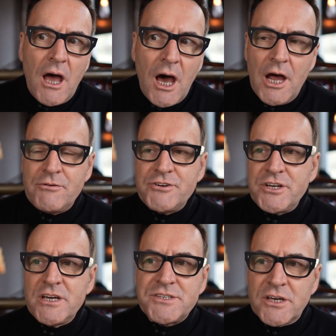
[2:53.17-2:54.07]
100
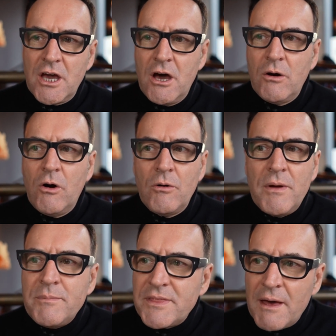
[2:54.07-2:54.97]
years ago, or
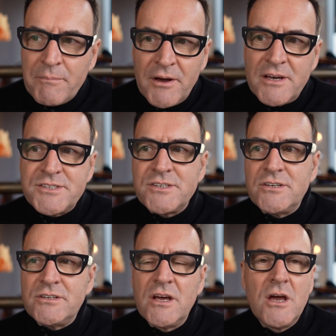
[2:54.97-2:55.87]
maybe that
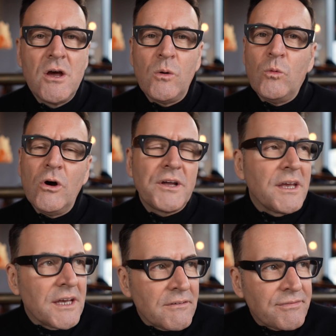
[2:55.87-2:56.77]
person
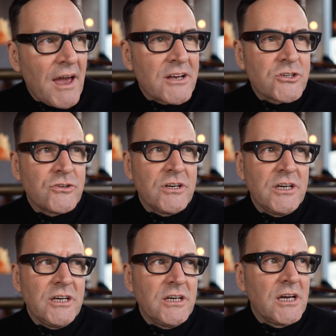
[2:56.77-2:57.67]
working in a
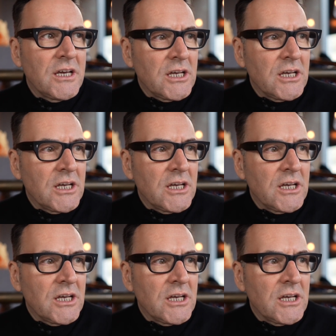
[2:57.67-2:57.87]
factory,